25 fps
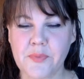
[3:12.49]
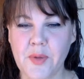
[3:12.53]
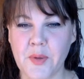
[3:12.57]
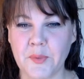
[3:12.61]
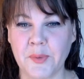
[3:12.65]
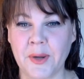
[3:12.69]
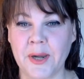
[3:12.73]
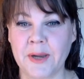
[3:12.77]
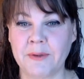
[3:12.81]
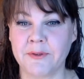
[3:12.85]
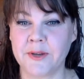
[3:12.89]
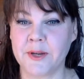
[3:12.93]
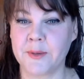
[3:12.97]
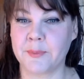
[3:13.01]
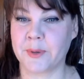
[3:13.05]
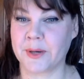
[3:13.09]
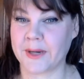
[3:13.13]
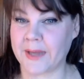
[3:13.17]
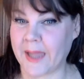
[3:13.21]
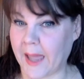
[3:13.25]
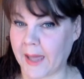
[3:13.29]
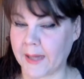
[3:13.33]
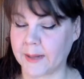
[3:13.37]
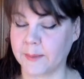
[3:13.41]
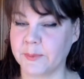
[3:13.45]
Whenever you bring
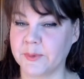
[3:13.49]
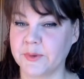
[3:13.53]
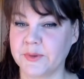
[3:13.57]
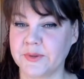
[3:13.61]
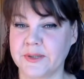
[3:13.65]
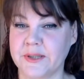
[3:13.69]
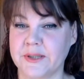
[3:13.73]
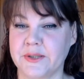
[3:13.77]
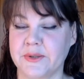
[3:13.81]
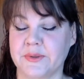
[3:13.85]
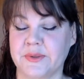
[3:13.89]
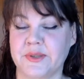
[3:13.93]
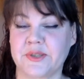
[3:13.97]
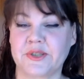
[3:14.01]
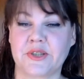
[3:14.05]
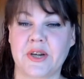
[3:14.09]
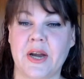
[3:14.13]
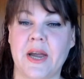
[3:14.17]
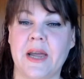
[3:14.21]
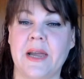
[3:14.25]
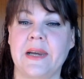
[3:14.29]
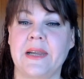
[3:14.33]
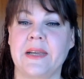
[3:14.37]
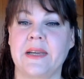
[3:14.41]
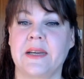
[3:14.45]
animals into
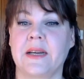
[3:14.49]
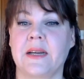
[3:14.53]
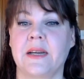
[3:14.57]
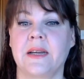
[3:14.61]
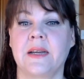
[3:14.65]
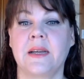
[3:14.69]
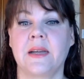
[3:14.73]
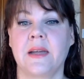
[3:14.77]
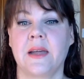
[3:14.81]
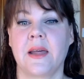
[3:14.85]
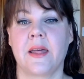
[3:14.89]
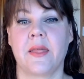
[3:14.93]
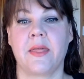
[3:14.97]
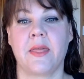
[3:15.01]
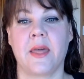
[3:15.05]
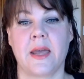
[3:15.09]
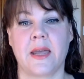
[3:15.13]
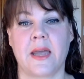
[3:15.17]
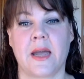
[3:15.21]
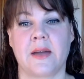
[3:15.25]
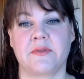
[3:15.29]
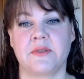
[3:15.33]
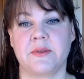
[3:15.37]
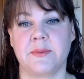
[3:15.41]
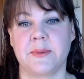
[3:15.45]
Australia, they
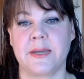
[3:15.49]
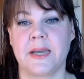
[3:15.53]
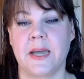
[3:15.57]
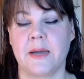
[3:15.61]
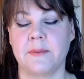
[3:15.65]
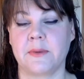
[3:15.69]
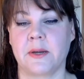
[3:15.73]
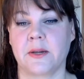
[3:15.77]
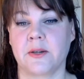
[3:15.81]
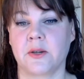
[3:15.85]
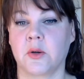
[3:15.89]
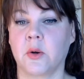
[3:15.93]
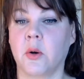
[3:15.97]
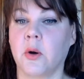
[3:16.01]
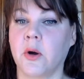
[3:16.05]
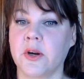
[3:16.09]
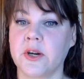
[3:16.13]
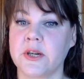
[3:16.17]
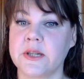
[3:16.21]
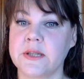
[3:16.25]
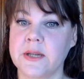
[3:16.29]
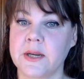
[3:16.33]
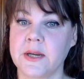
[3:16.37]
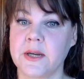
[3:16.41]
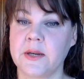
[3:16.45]
have to be kept under
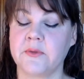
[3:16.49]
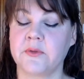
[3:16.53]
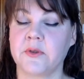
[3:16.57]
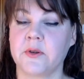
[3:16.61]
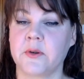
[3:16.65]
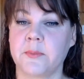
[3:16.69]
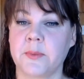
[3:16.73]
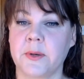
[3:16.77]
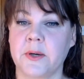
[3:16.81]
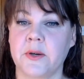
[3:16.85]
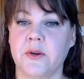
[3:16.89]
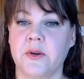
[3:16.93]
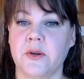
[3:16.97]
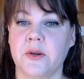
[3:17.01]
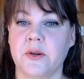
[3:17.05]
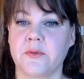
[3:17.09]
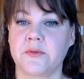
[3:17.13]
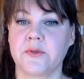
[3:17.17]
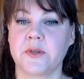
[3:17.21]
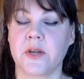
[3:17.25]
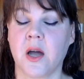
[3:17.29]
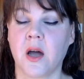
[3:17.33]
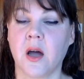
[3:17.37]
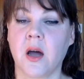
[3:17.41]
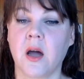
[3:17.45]
quarantine for a period of
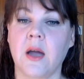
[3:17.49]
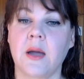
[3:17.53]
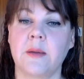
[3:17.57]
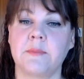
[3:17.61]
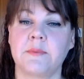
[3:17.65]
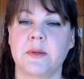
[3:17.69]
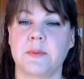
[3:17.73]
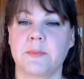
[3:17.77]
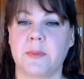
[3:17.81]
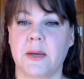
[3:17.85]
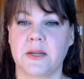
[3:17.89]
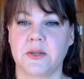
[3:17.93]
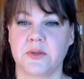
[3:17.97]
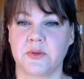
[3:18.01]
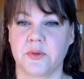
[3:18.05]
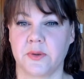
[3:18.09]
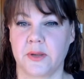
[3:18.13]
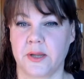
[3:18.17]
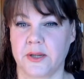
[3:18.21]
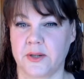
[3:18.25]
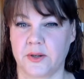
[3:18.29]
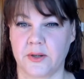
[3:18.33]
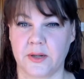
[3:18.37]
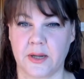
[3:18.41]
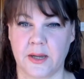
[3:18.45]
time to make sure
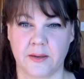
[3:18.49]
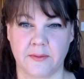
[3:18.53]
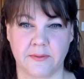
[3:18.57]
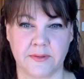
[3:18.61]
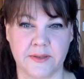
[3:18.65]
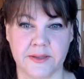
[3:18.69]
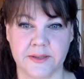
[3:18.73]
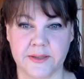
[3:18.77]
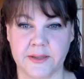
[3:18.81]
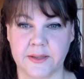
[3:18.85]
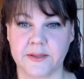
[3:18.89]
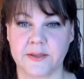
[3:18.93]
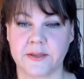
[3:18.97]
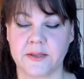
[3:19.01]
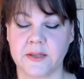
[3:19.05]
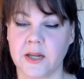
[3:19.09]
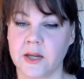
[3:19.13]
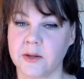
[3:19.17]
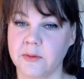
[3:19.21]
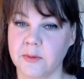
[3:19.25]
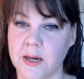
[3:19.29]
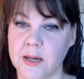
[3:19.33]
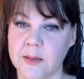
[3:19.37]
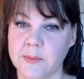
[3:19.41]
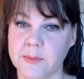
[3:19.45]
they don't have diseases
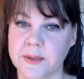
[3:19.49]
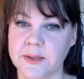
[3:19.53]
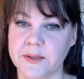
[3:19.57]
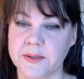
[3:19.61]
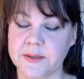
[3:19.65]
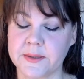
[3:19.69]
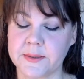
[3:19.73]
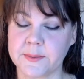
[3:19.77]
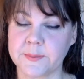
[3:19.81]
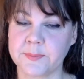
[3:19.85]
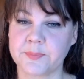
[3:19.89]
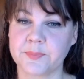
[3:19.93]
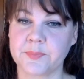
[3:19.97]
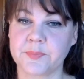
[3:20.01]
like rabies.